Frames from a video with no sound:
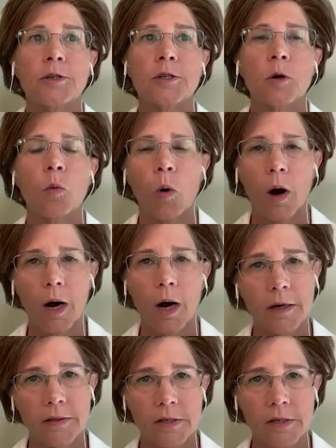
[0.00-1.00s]
to
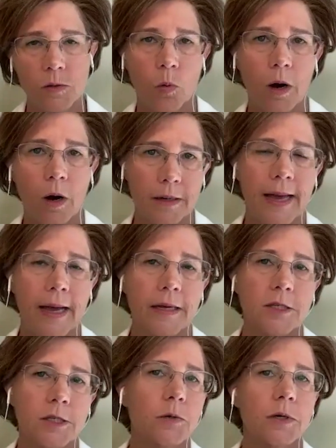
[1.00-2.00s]
walk this walk
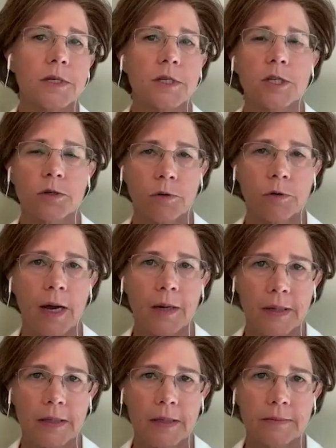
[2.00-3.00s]
as you are
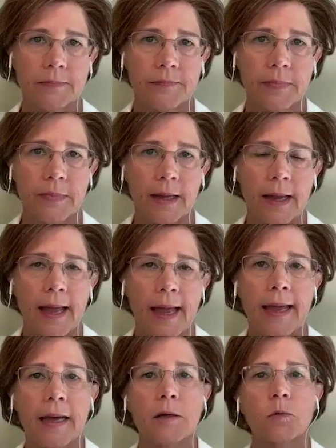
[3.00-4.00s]
describing,
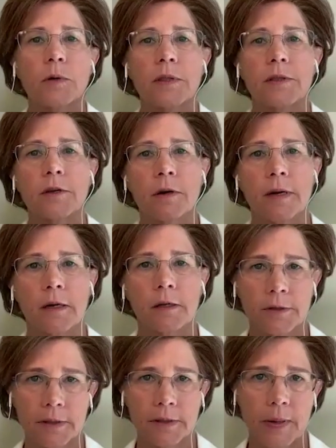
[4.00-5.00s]
and with your
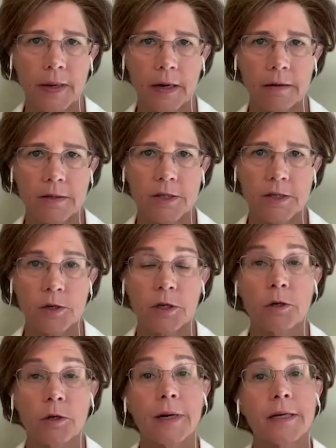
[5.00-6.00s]
elderly parents, so
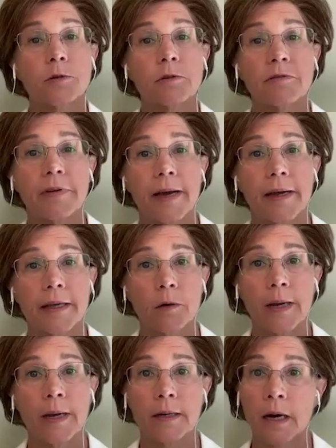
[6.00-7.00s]
you had to
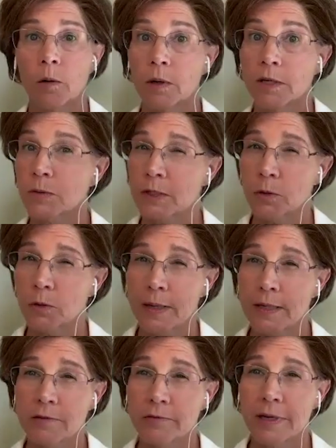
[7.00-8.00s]
evacuate not once but
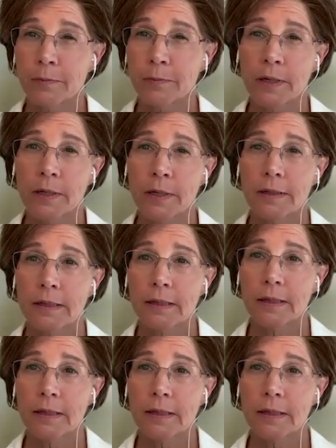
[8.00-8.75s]
twice, if I'm right.